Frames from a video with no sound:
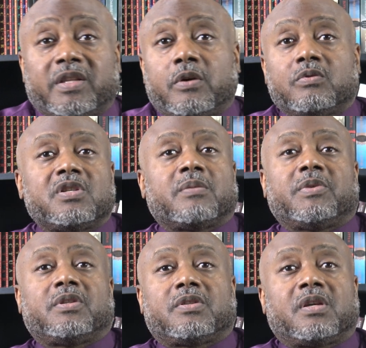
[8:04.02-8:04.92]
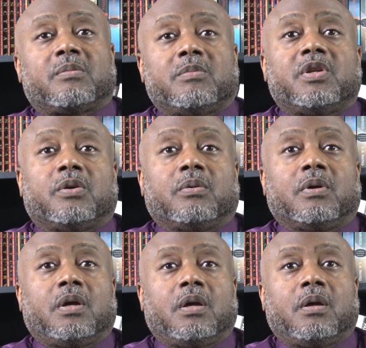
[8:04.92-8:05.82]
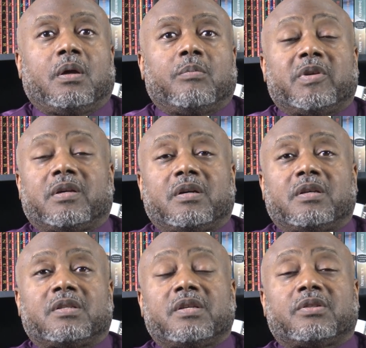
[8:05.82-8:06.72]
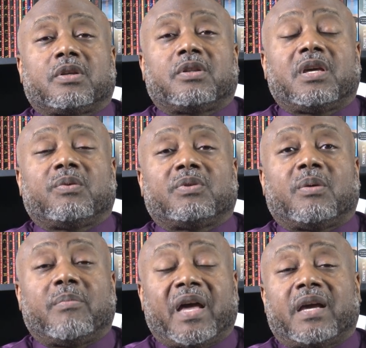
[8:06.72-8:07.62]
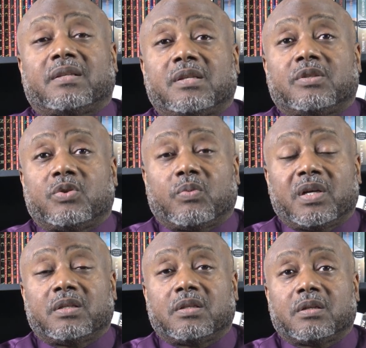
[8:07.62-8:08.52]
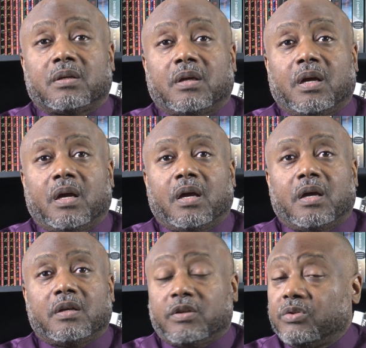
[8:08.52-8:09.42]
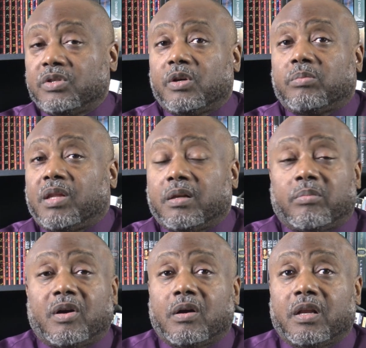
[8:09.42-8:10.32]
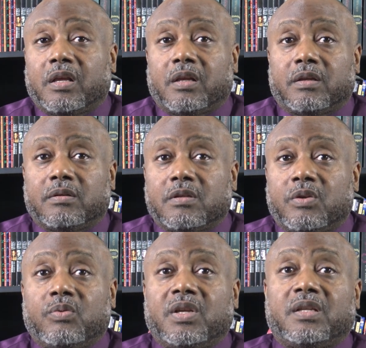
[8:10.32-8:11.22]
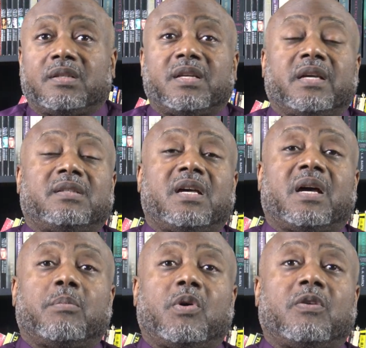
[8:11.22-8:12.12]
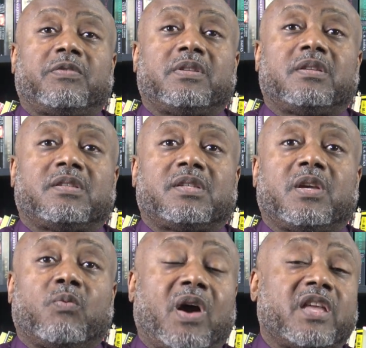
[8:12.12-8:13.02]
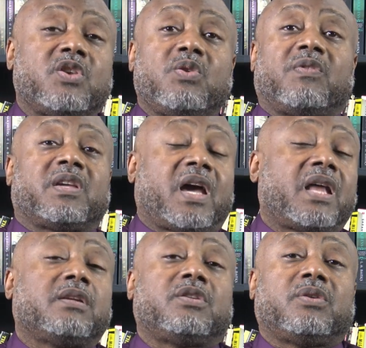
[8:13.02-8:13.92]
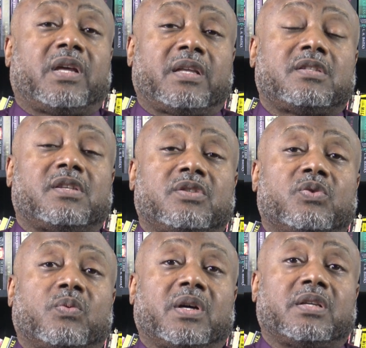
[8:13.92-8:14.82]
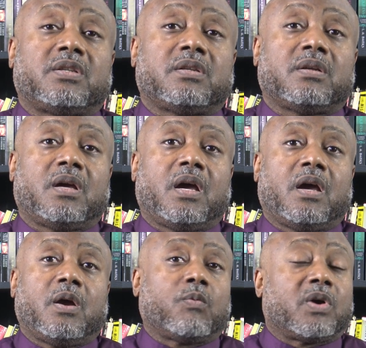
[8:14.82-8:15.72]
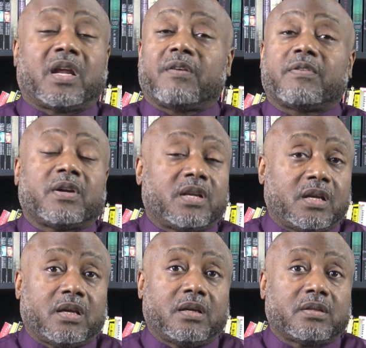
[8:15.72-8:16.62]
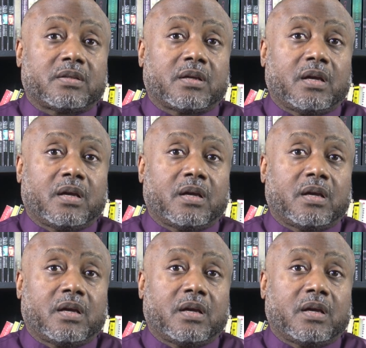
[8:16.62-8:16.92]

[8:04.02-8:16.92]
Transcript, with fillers: don't jump into something new. Because here's the thing with the bad situation you still played a part in it. You need to take time off then to see why you even got into that situation, whatever it is,